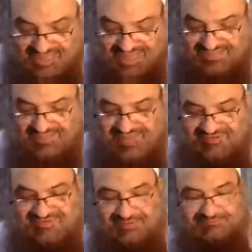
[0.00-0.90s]
And they
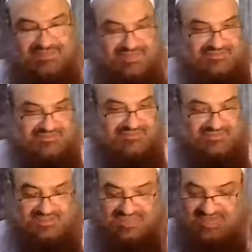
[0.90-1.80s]
accepted it,
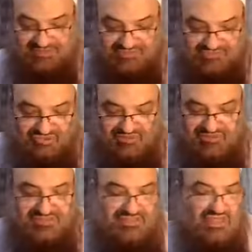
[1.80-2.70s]
and they did not
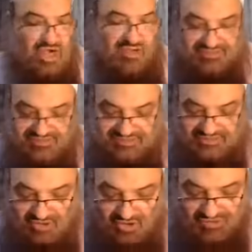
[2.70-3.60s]
comment
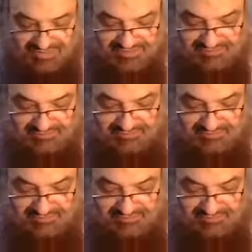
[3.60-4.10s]
on it.